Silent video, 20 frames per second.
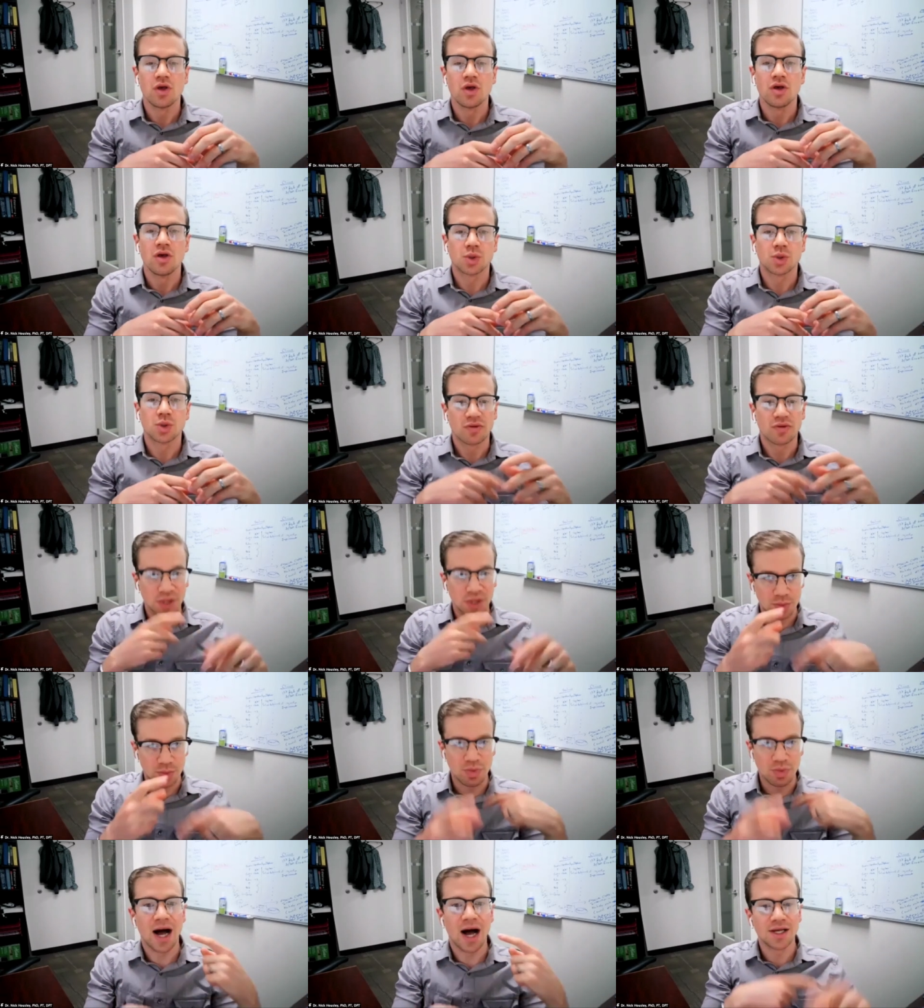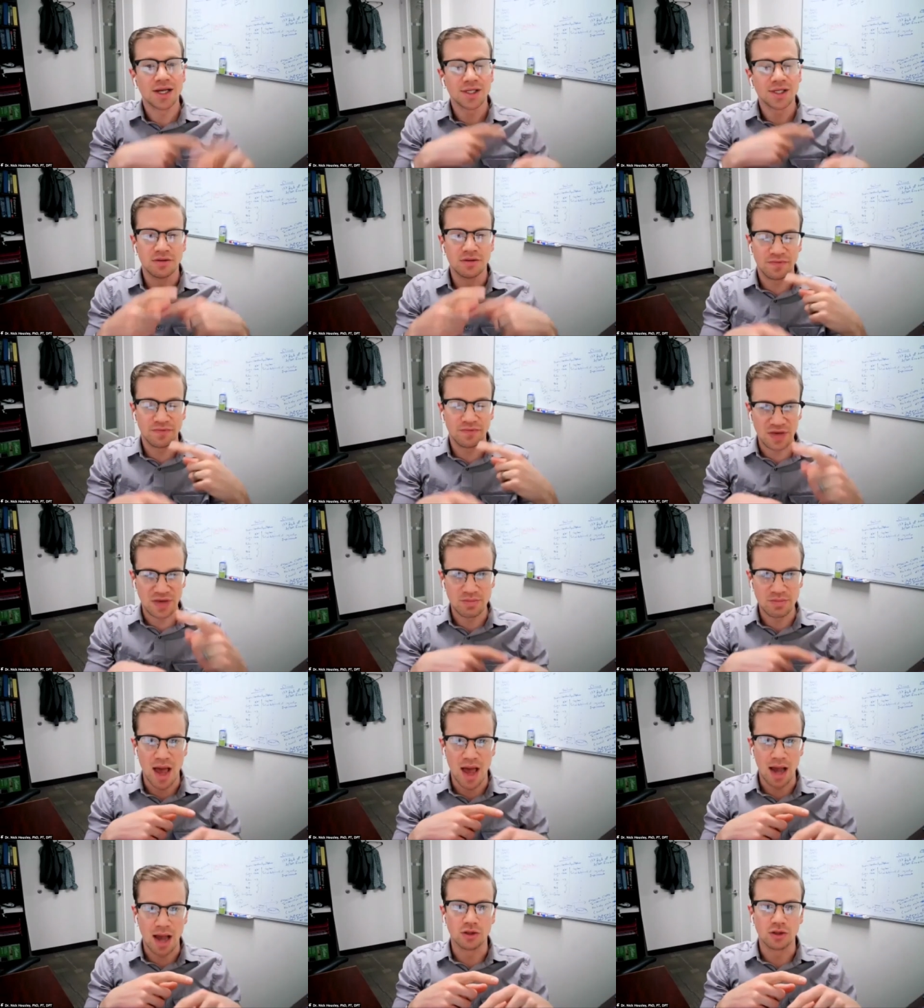sort of this positive
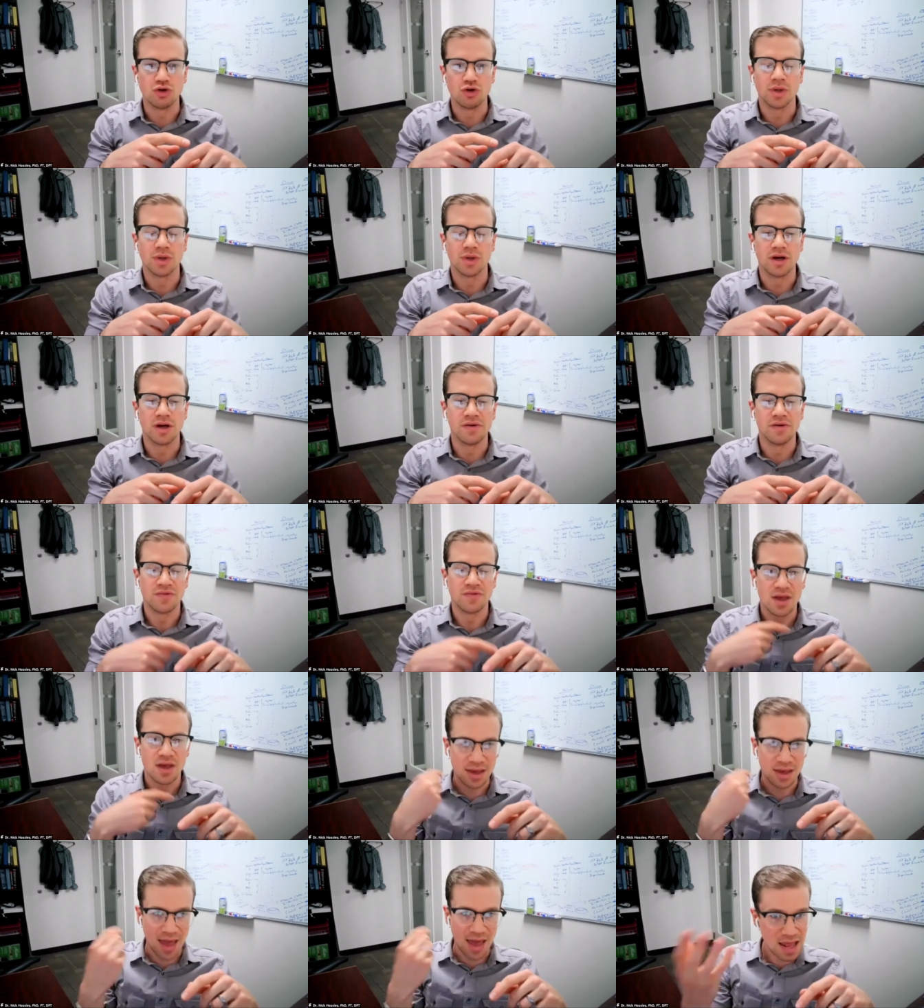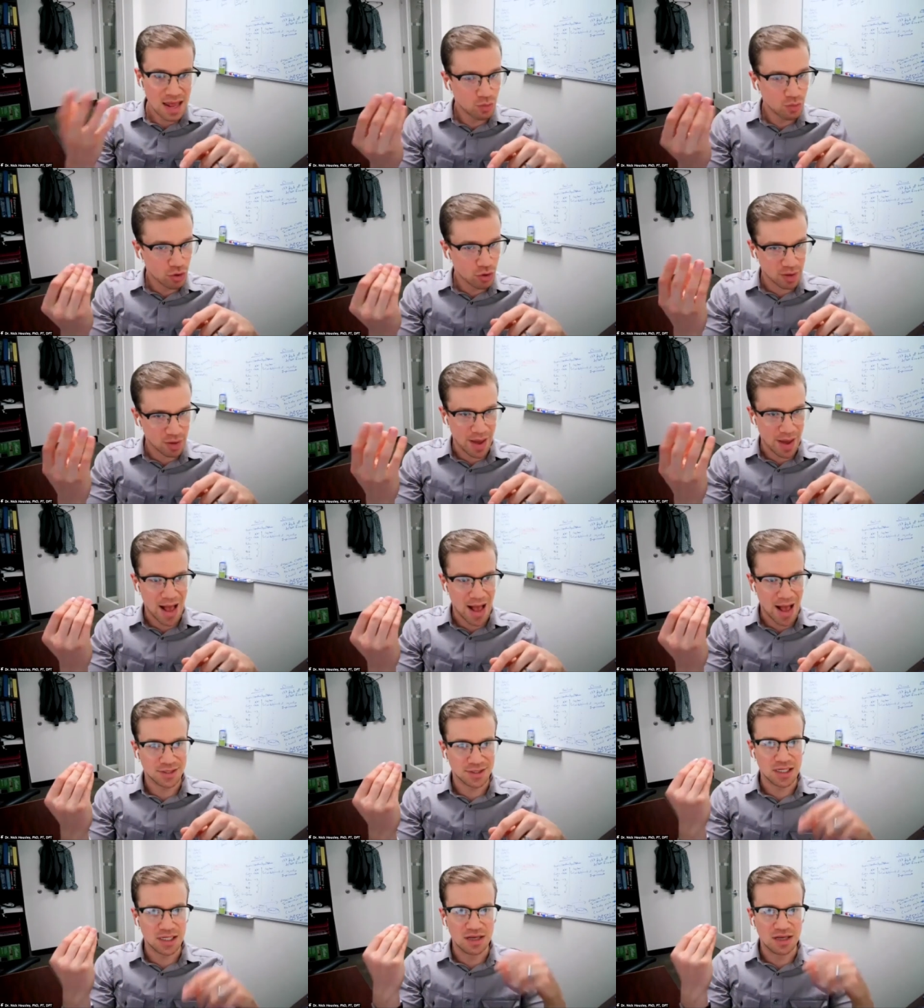feedback loop of gaining more
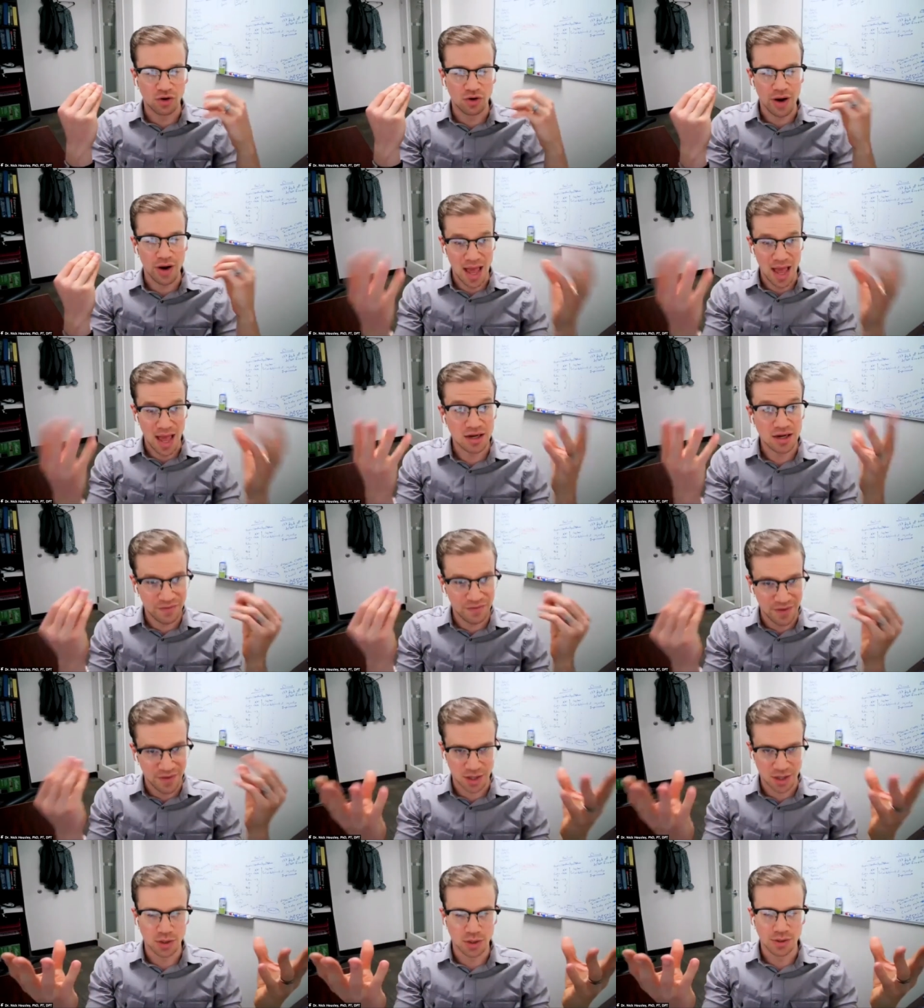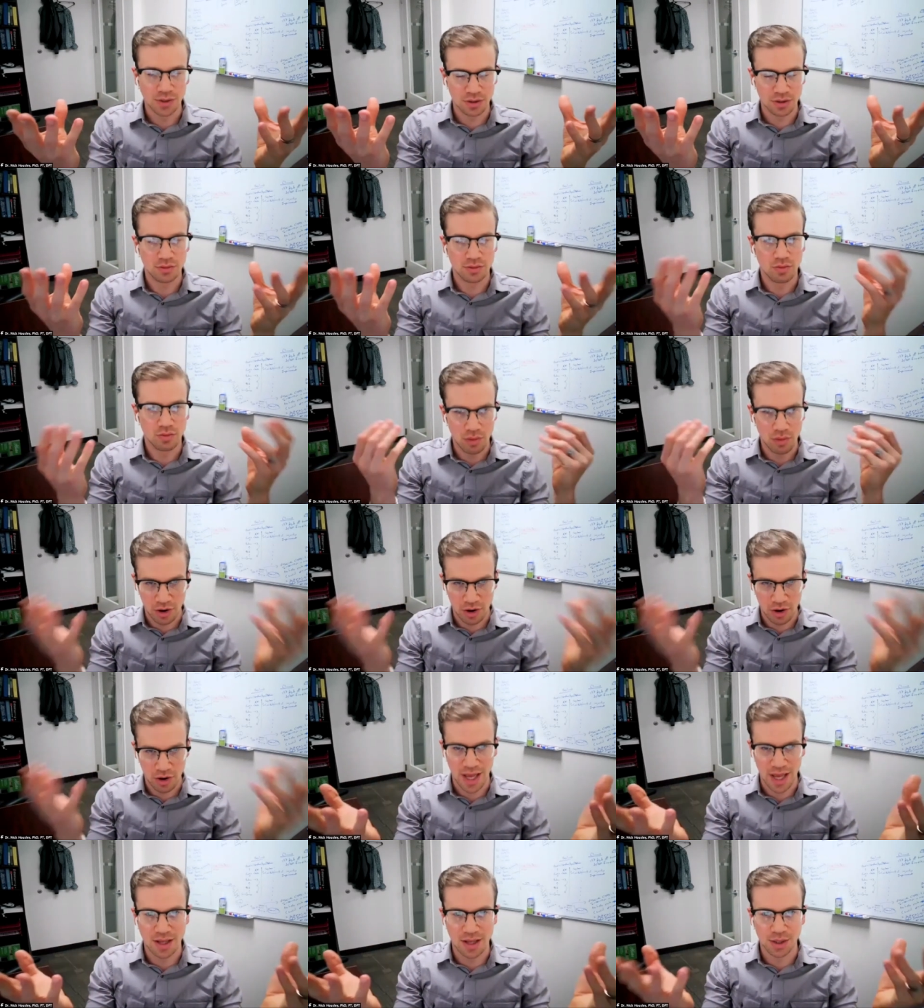capacity of our end effectors, our
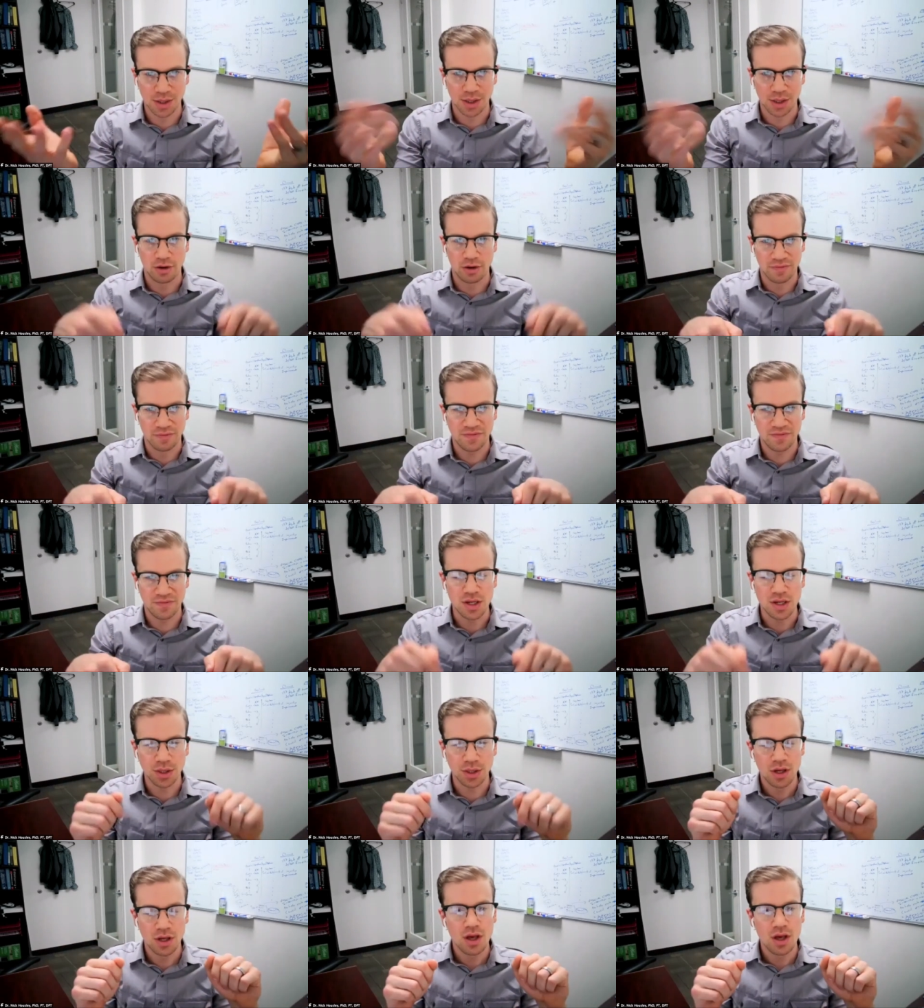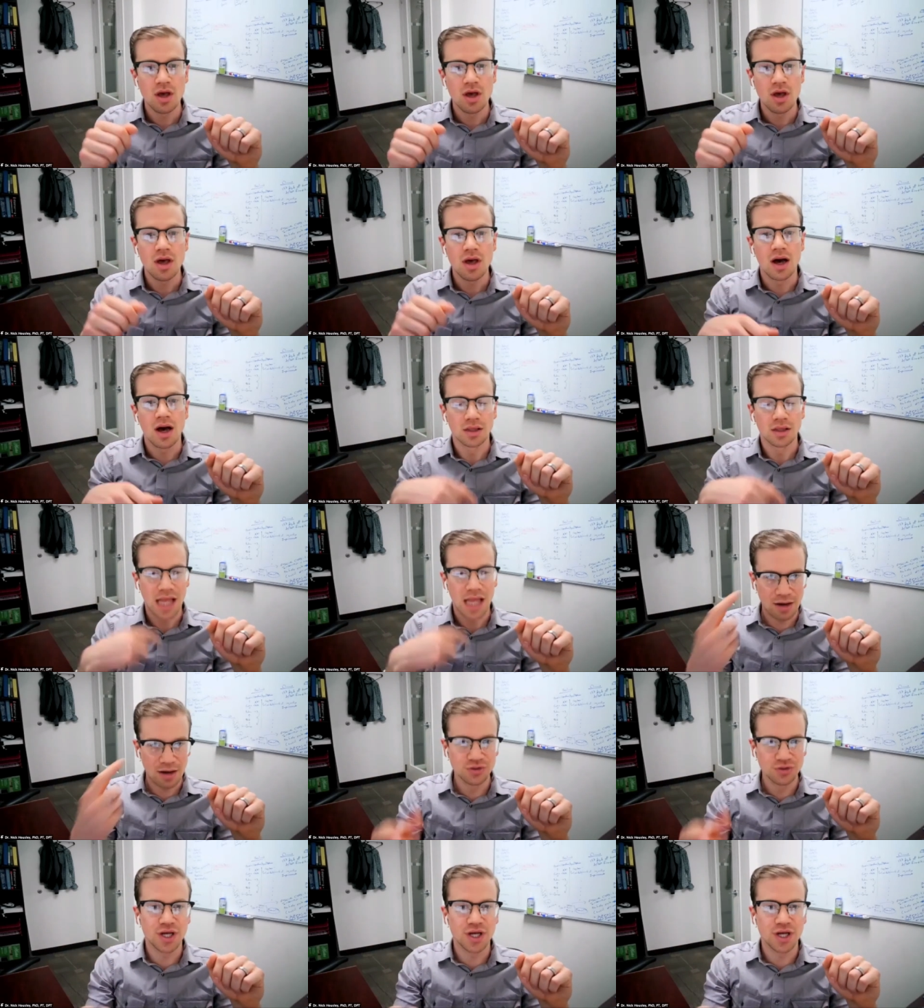hands and our feet,
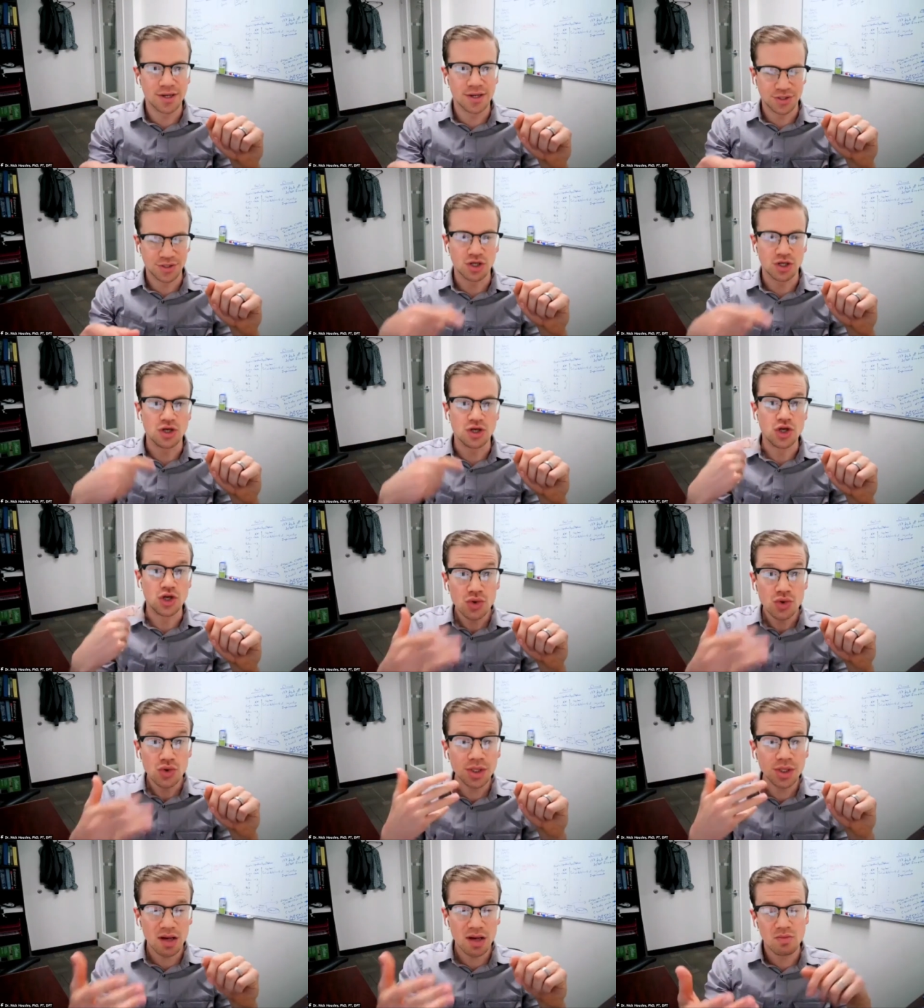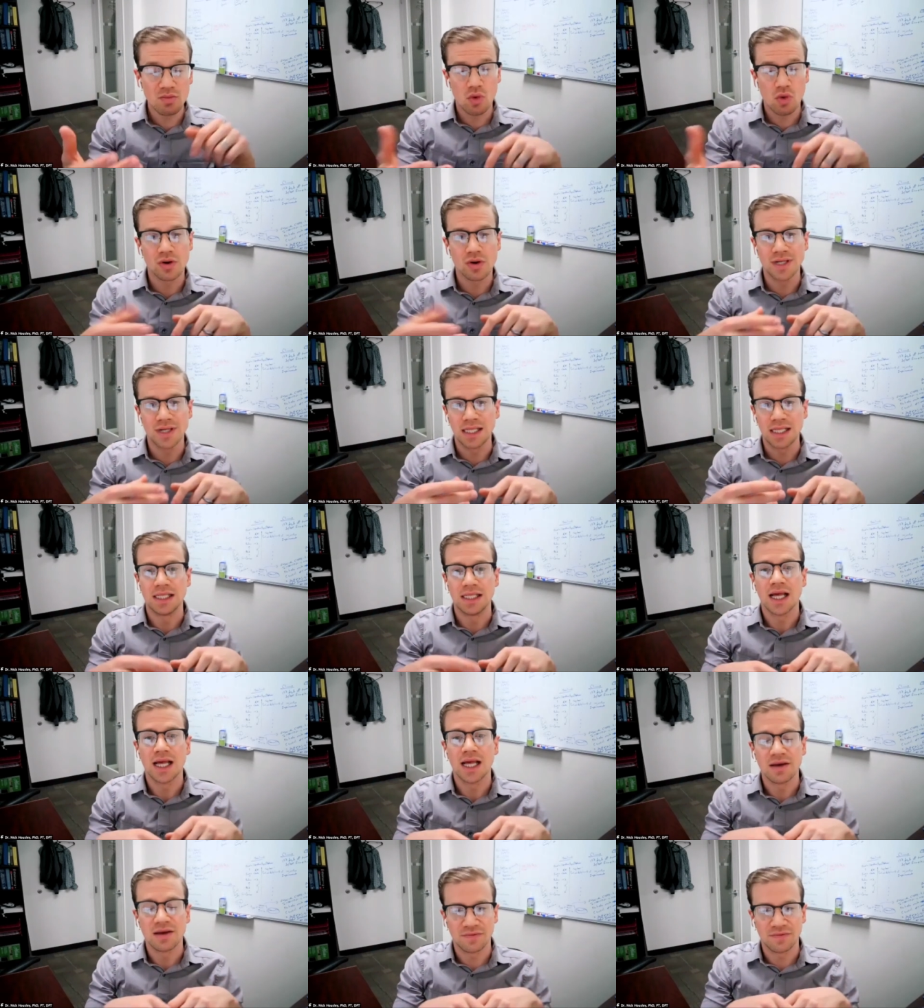allows us to use them more in daily
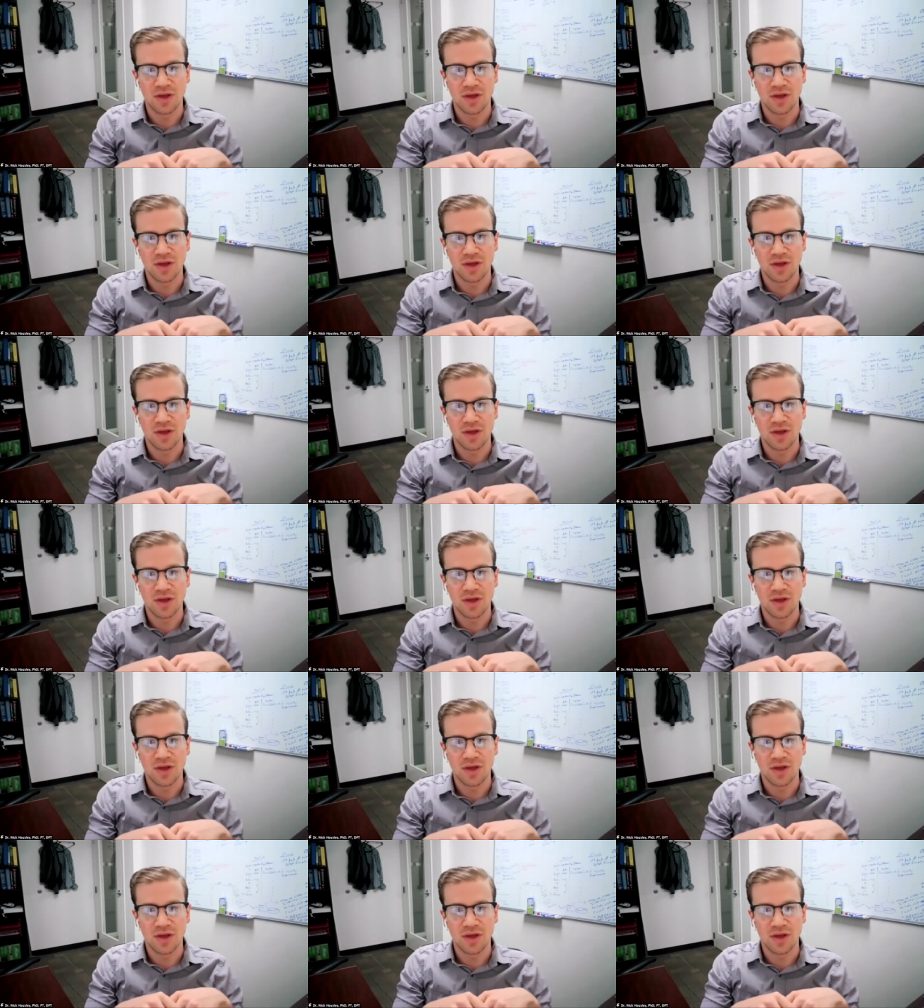life.